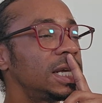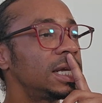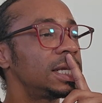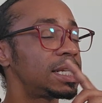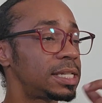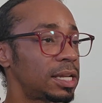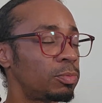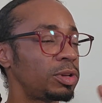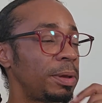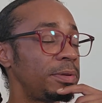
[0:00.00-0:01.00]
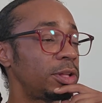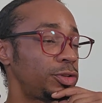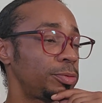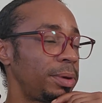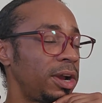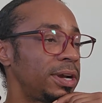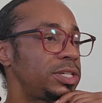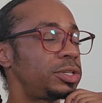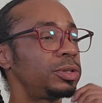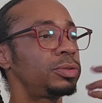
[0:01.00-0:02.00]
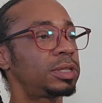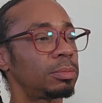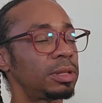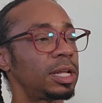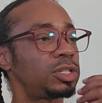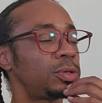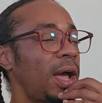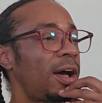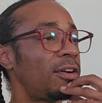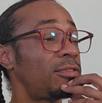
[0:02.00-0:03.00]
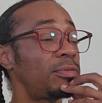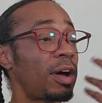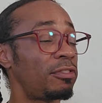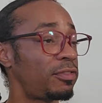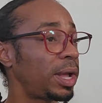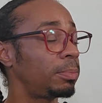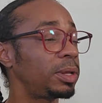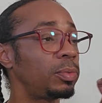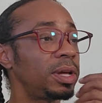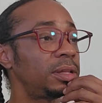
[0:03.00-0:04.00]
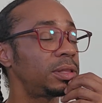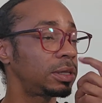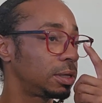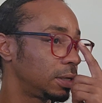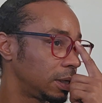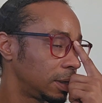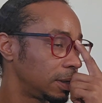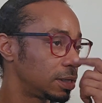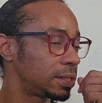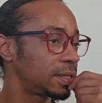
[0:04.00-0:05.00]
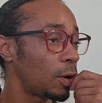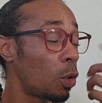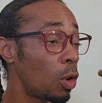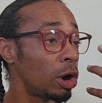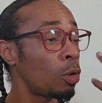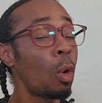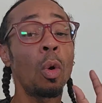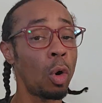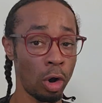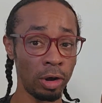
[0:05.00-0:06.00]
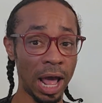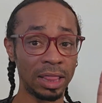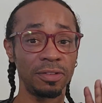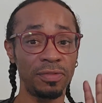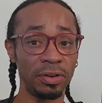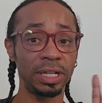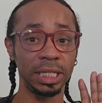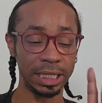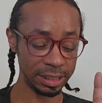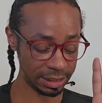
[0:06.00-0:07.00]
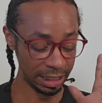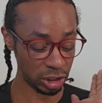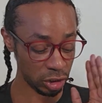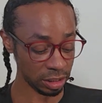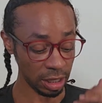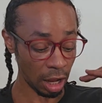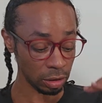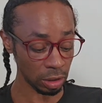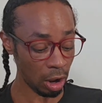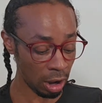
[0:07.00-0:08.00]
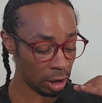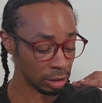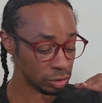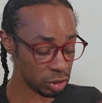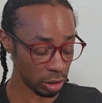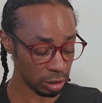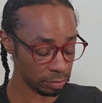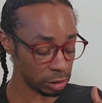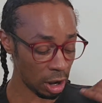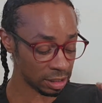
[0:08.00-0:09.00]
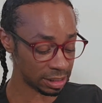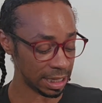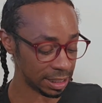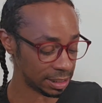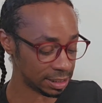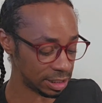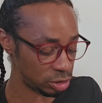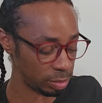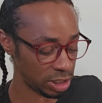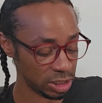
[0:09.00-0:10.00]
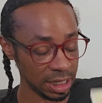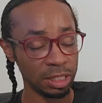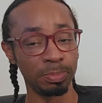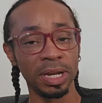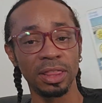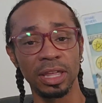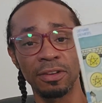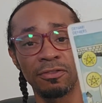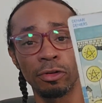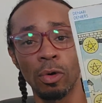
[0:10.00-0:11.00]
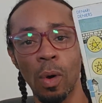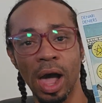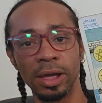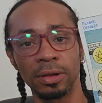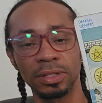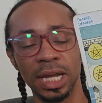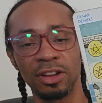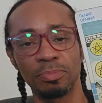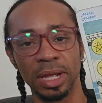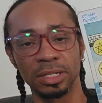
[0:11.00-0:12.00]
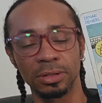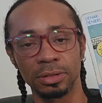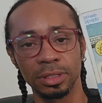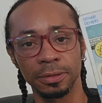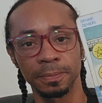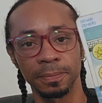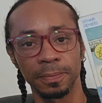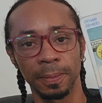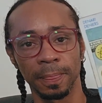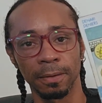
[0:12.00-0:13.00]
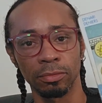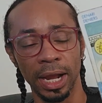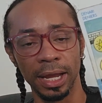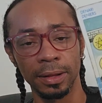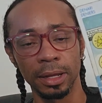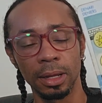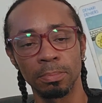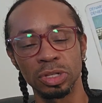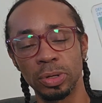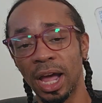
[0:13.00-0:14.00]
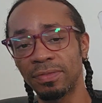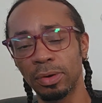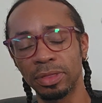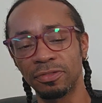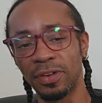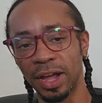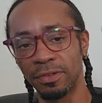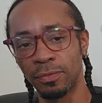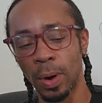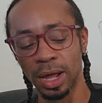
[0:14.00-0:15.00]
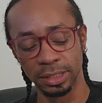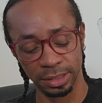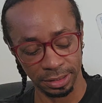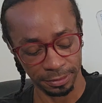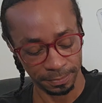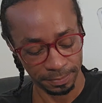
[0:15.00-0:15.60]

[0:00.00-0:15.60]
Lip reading: This is someone maybe that you're married to, someone that you have a family with, or at the very least, it's just a long-term, long-standing situation. It's been a thing for a while, 10 of Pentacles, right? But you have that with the 5 of Wands.